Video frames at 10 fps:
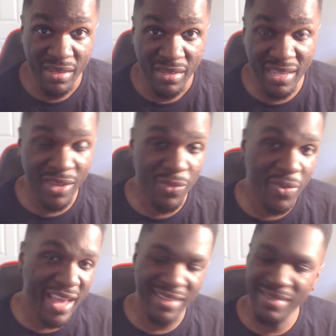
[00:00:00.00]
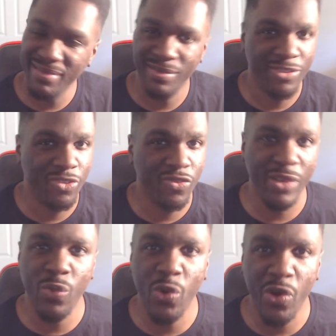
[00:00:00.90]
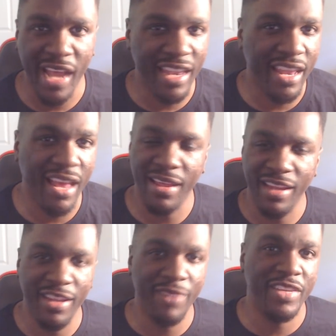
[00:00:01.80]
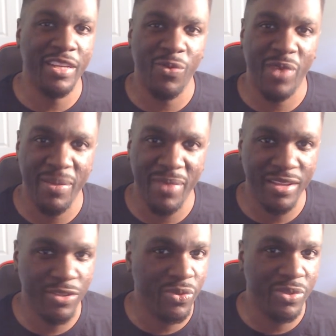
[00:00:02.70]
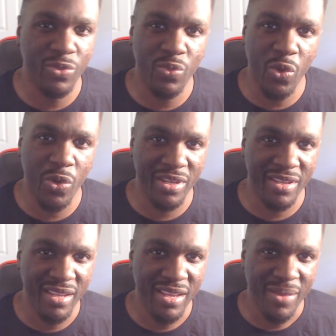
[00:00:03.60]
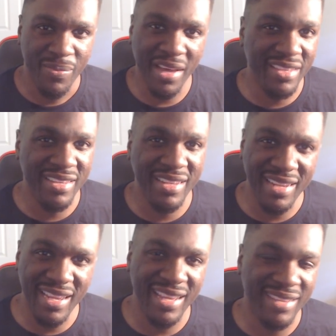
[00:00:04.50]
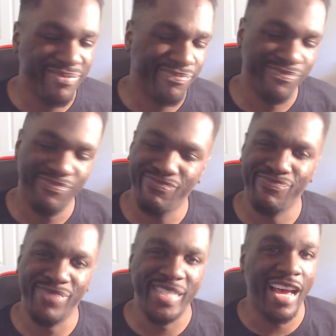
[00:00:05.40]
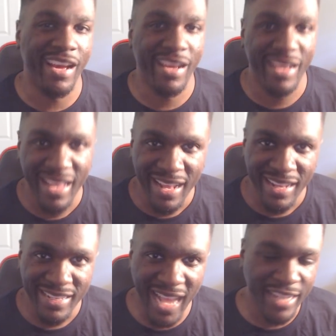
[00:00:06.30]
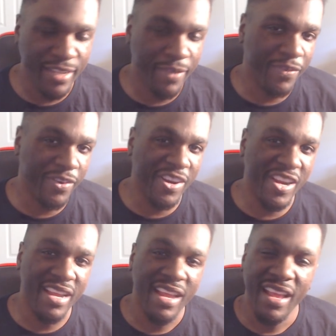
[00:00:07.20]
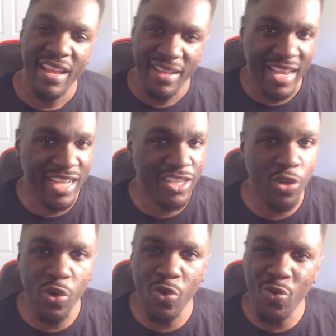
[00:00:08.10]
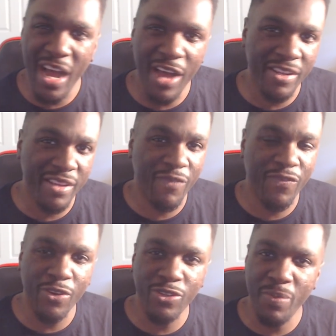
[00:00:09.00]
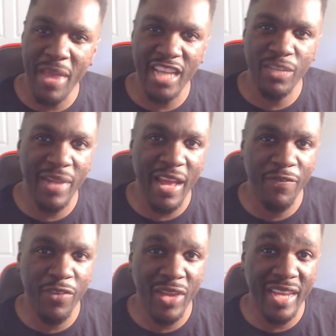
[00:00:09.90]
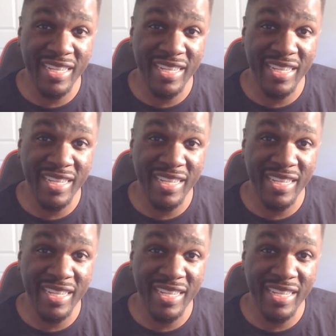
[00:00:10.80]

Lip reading: Dylan White, straight warrior. I love Dylan White, man. That dude is a warrior. But other than that, nah. Tyson Fury, He schooled Wilder in the first match, but I feel like the